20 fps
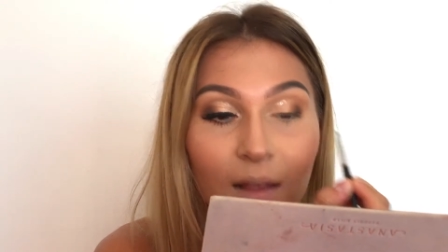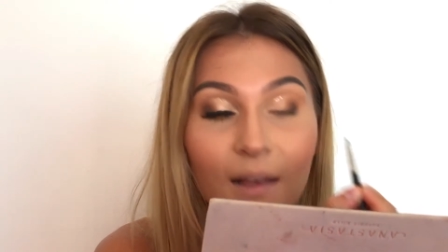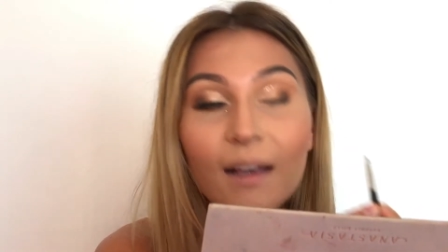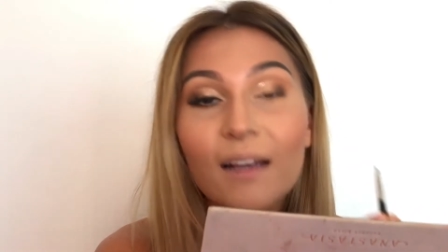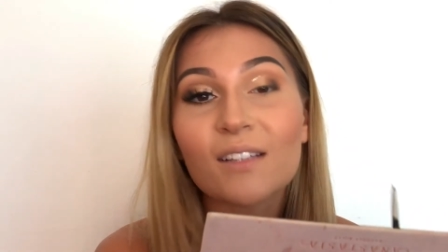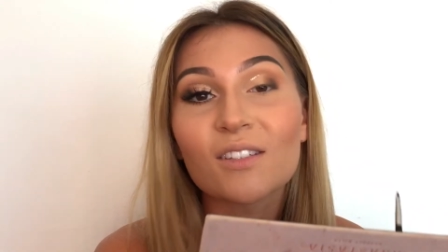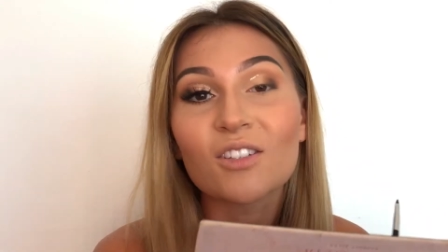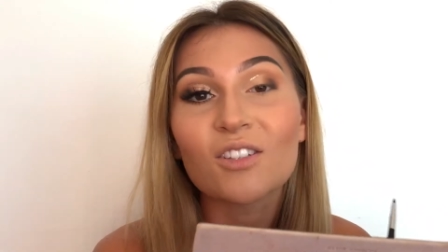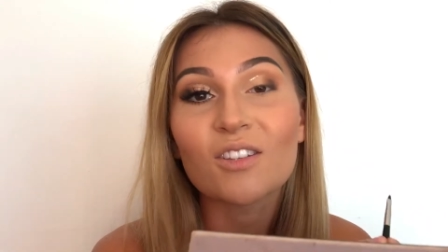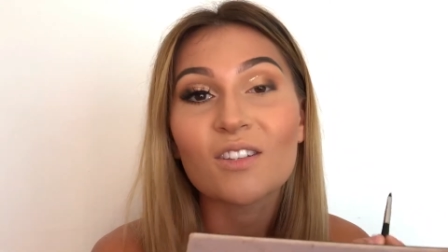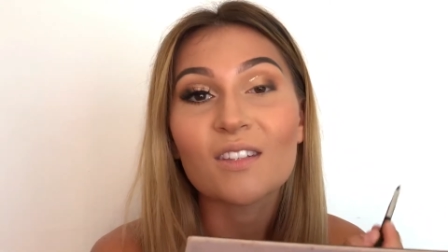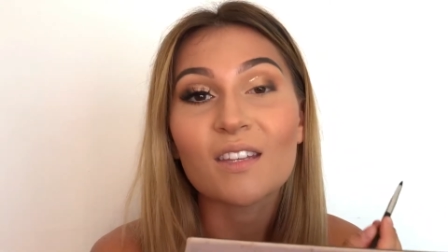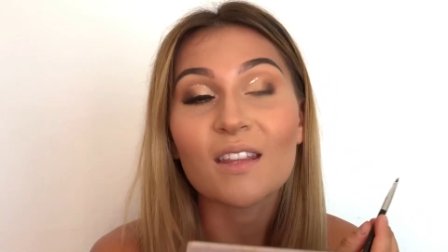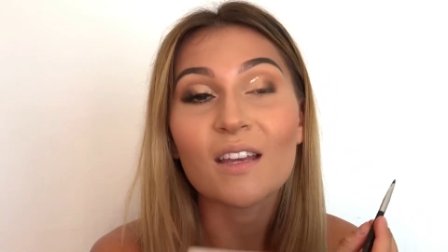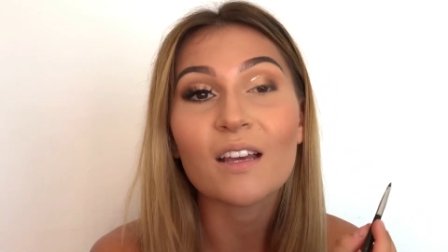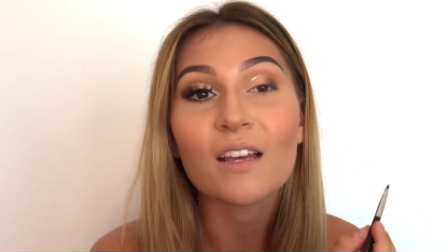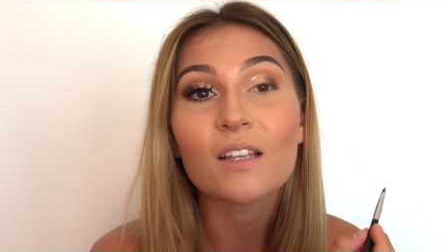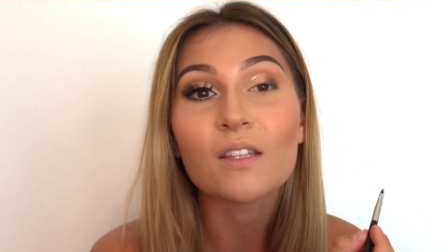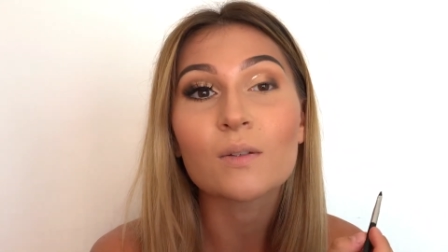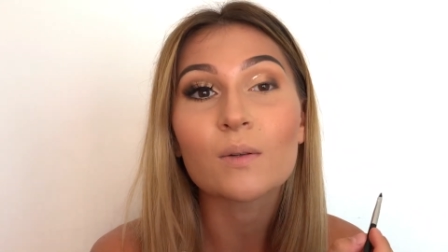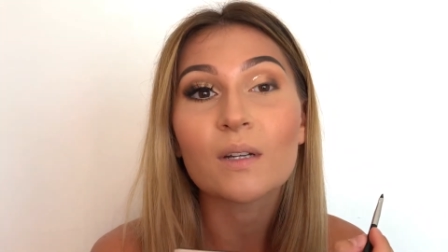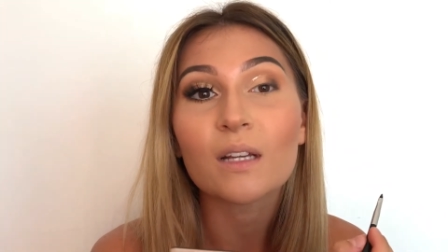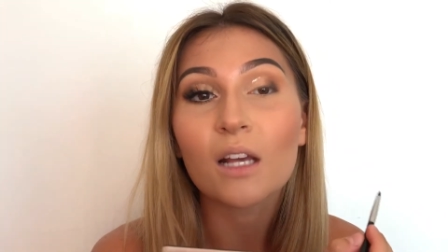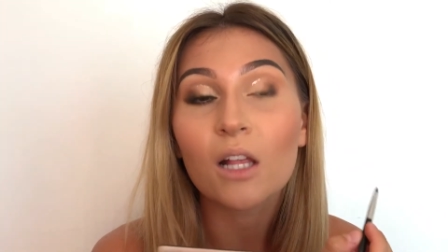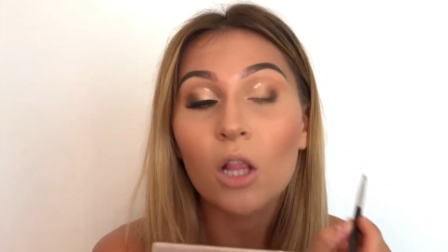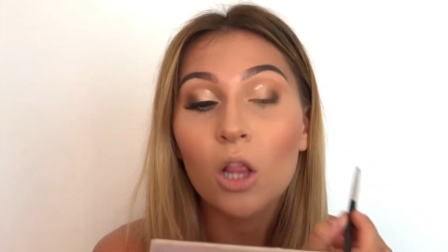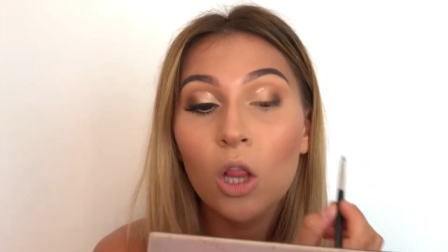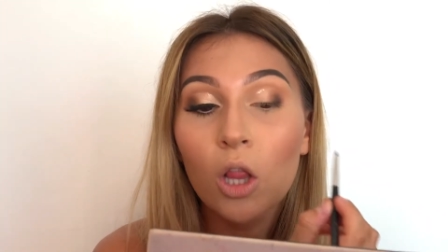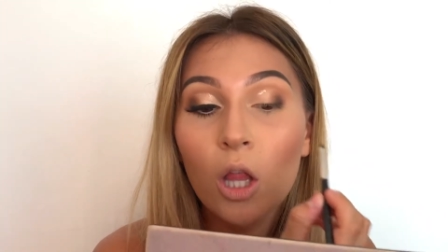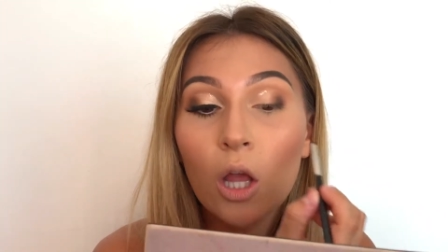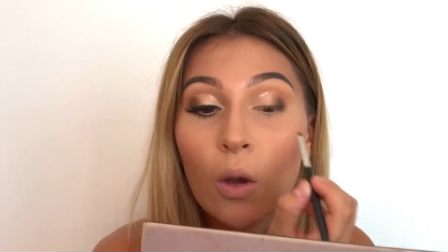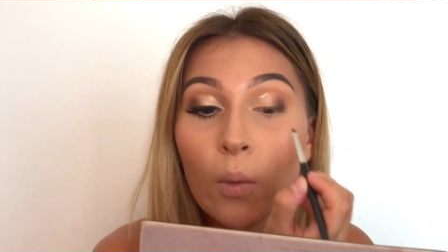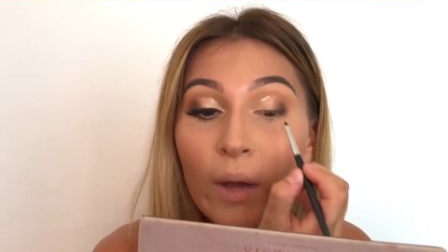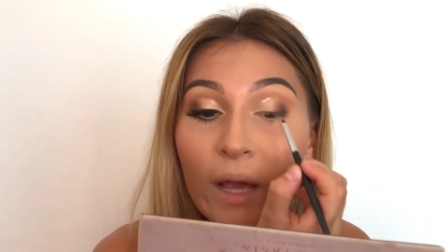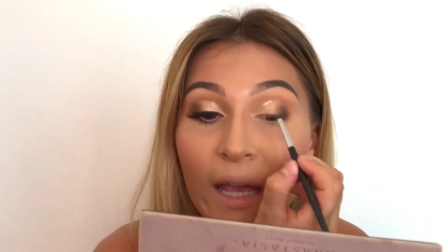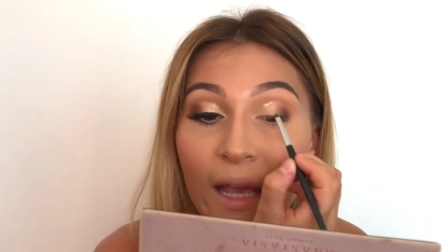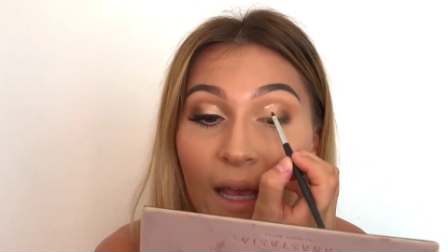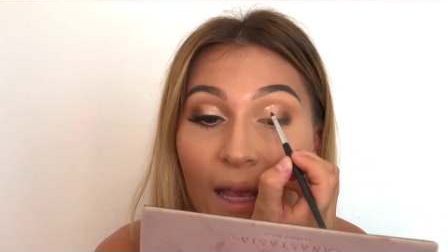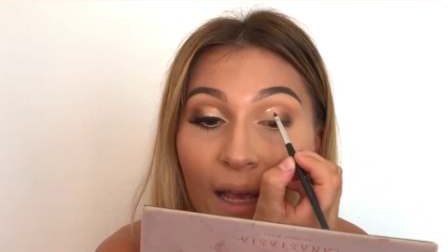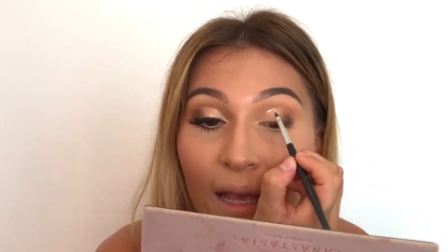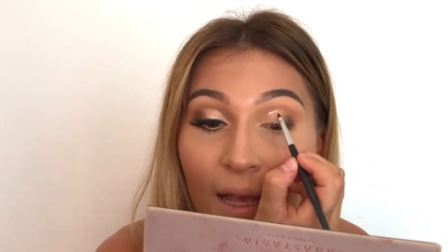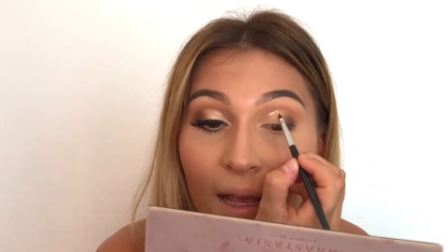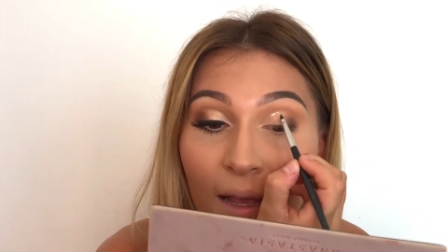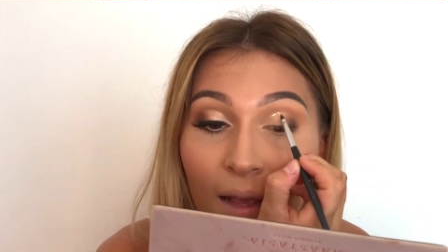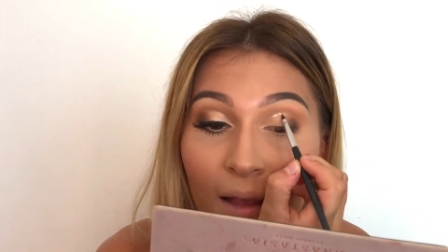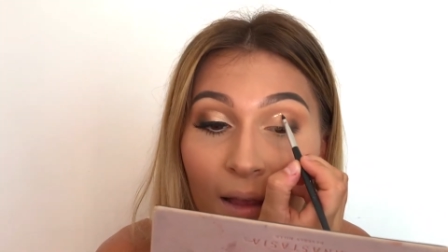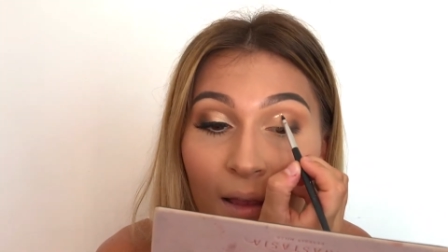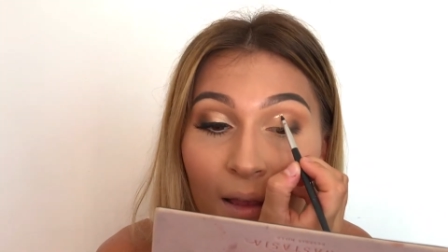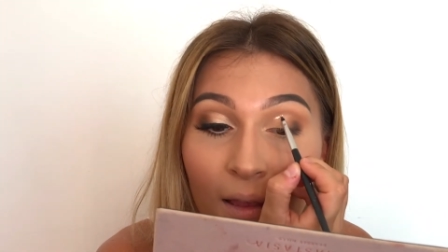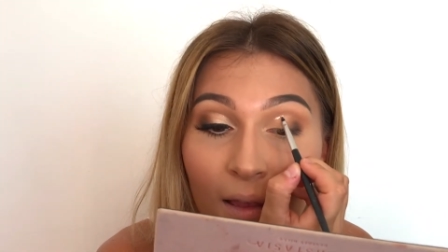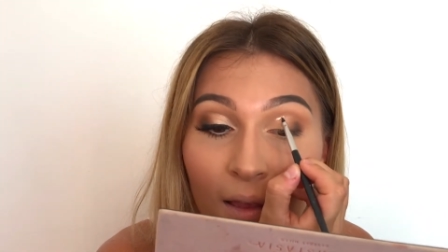Guys, you just see that? It's already glowing.